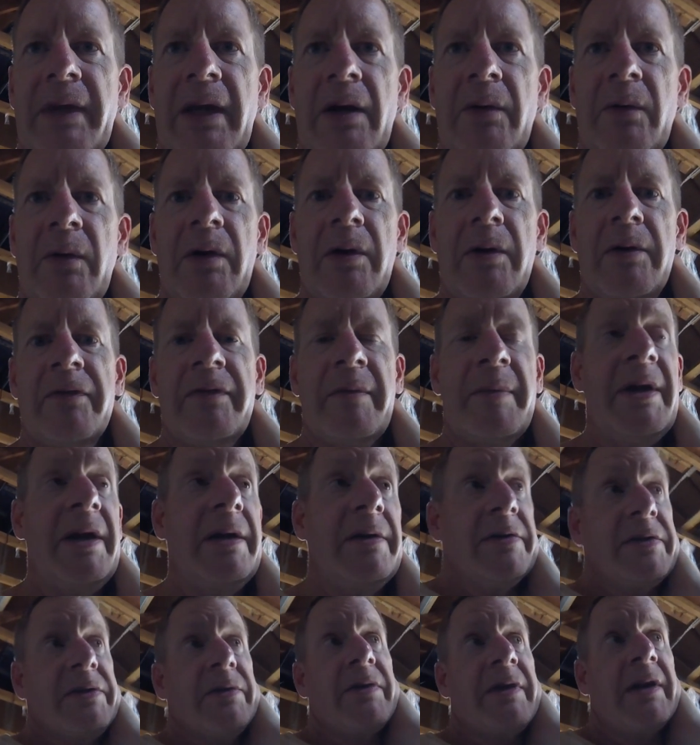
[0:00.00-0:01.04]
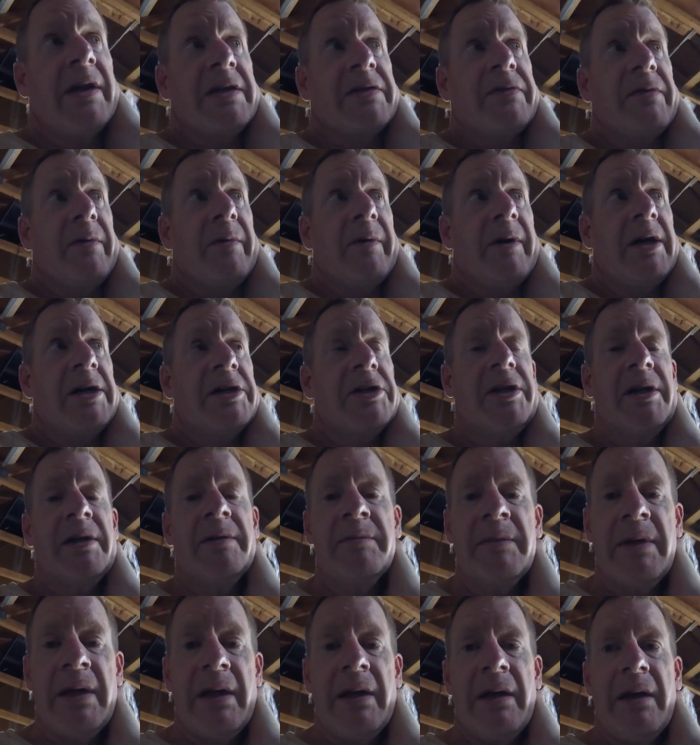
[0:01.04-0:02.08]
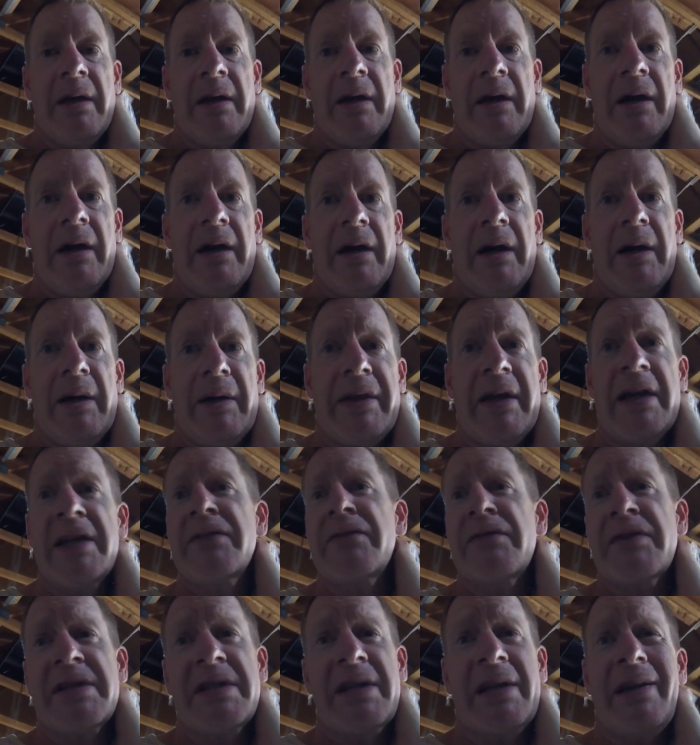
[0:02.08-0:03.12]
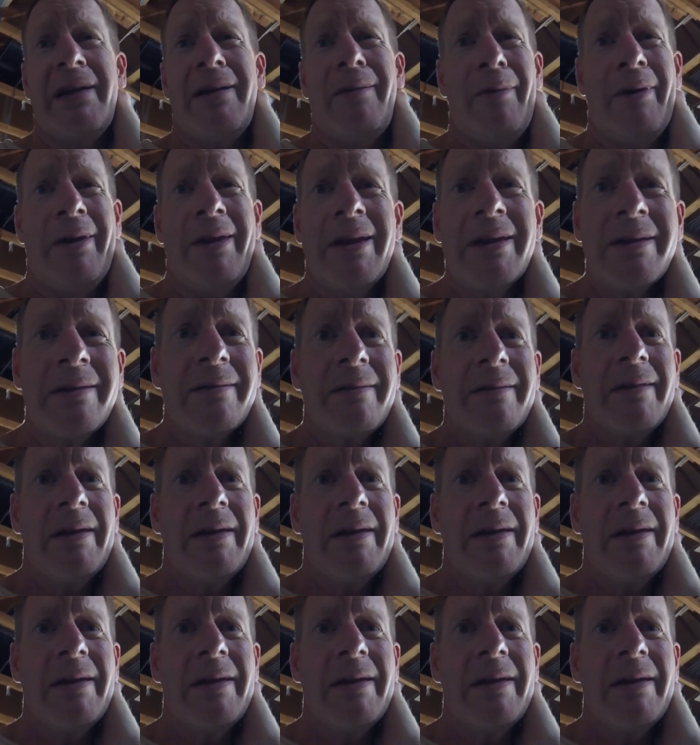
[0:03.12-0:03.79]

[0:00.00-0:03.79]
we'll go from there. So thanks for watching. Thanks for sticking with it.